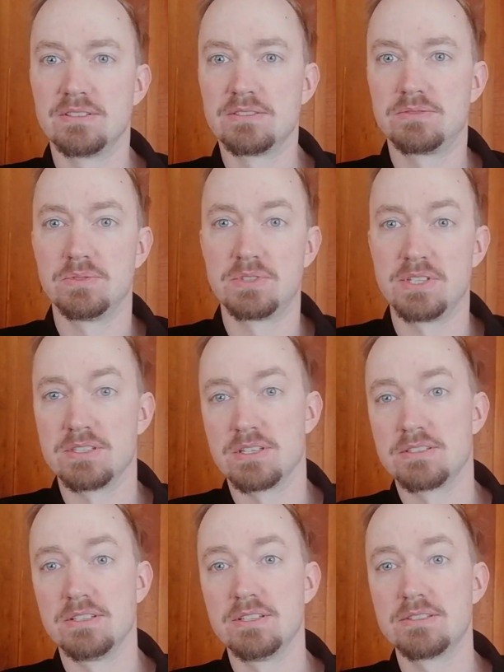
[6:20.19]
to send their
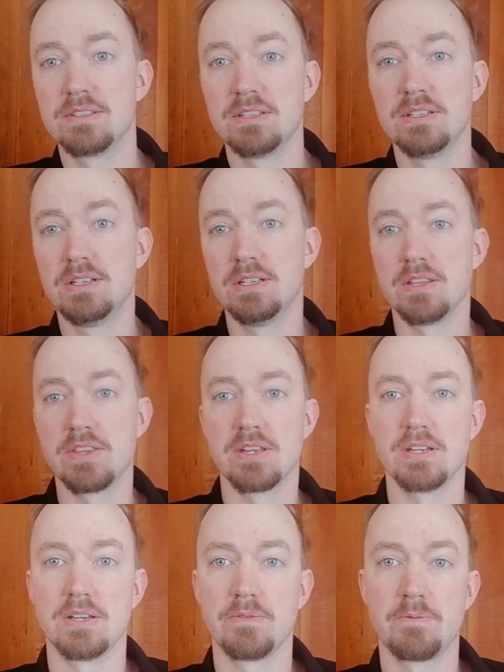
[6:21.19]
citizen in and then
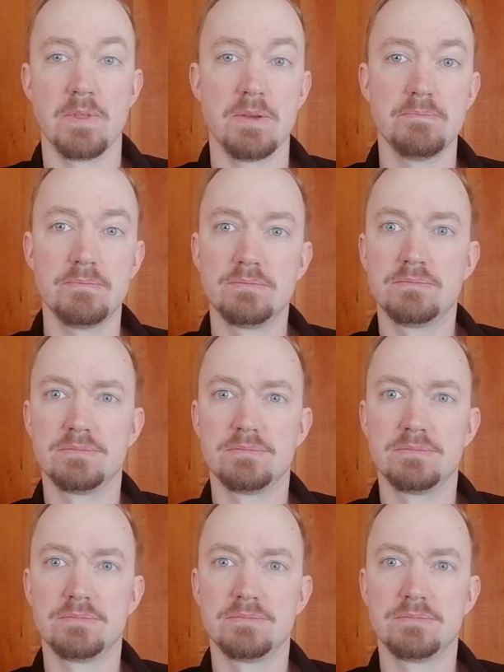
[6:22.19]
have them